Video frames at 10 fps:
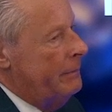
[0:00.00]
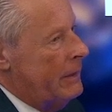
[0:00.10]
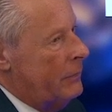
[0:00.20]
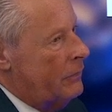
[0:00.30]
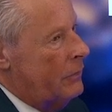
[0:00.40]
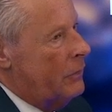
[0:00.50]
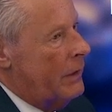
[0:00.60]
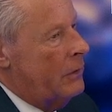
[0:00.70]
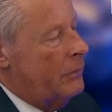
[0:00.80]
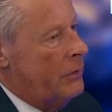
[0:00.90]
mean, I was
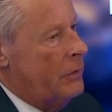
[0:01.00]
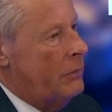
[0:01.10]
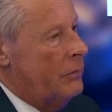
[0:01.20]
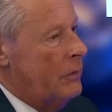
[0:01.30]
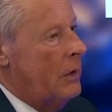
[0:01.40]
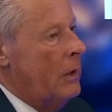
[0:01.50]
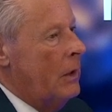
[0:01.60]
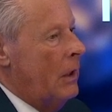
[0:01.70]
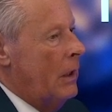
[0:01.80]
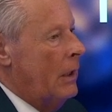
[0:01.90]
looking on the news
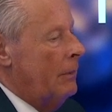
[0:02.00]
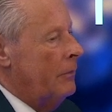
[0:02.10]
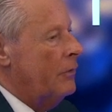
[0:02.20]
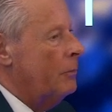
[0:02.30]
this